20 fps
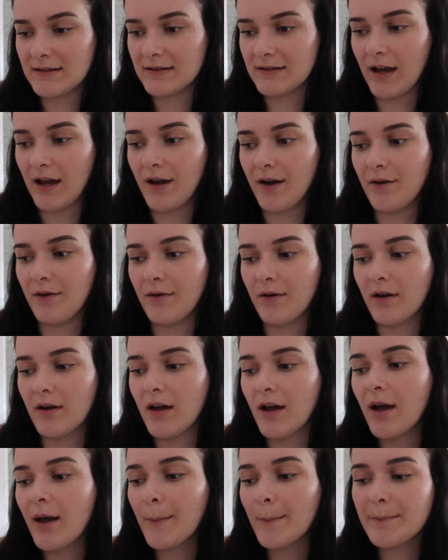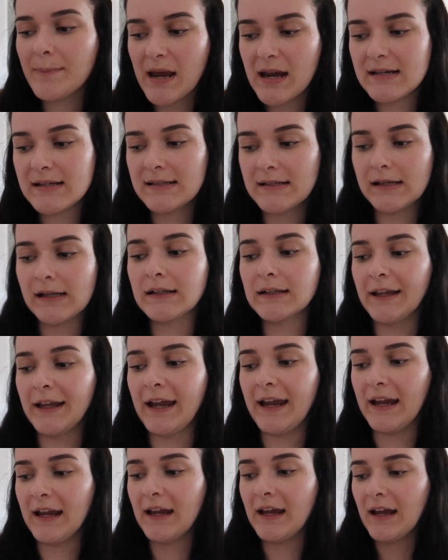So
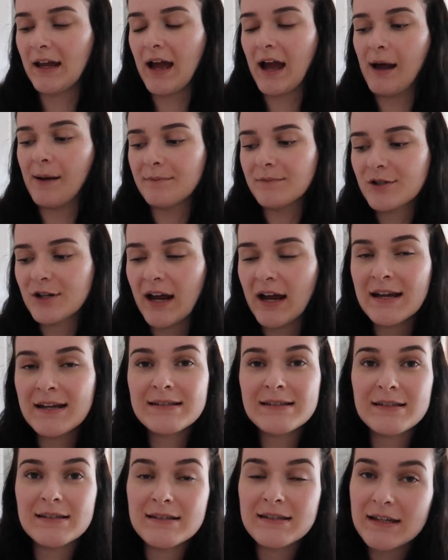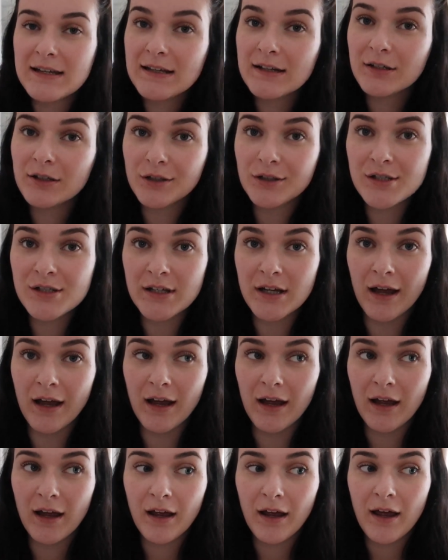basically, I'm trying to
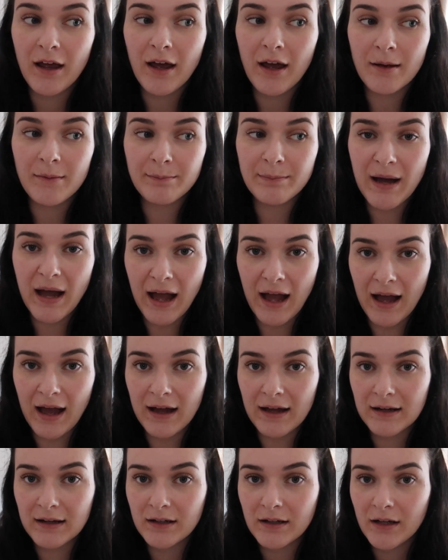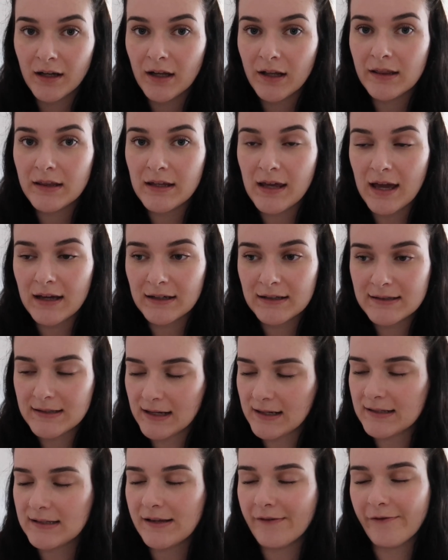declutter and pack the
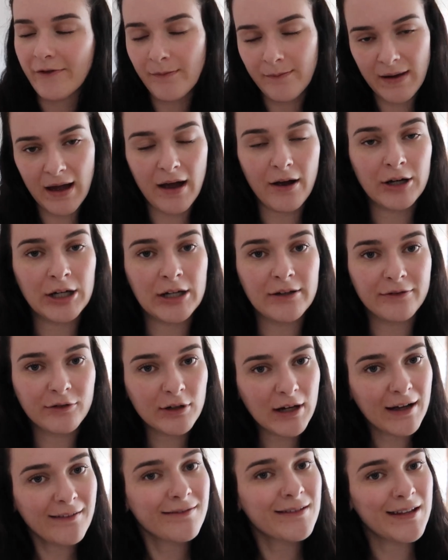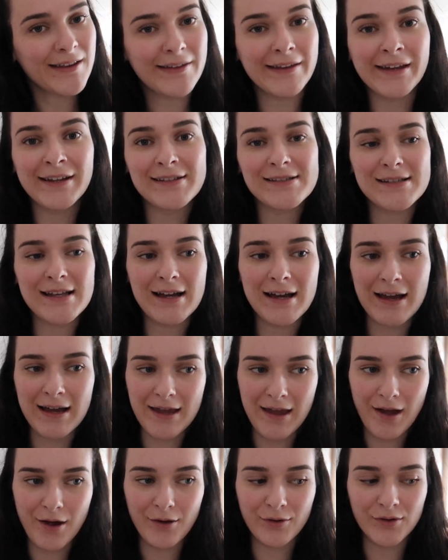excessive amount of crafty things that
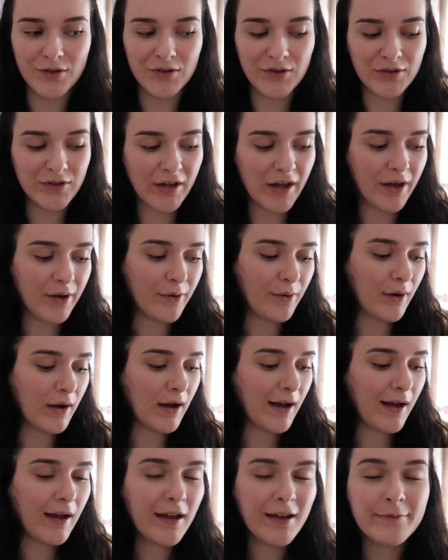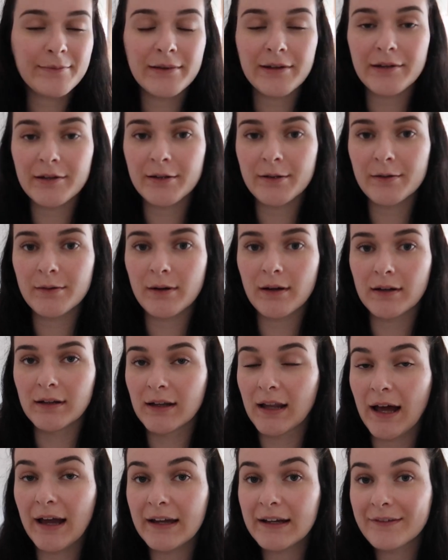I own. So I hope you
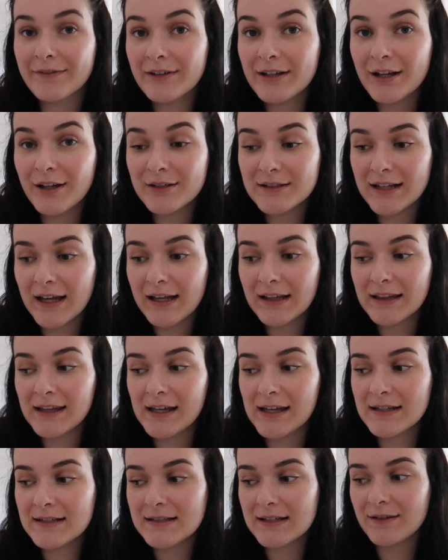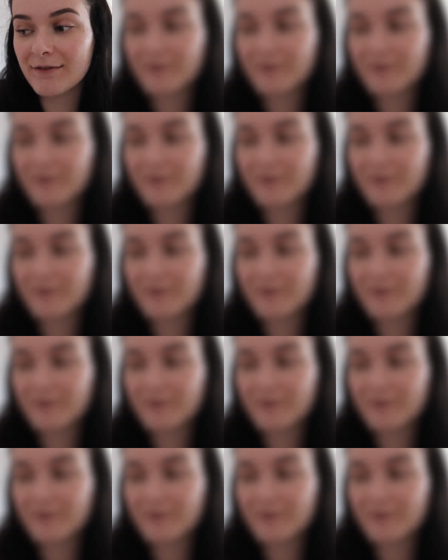like videos like this.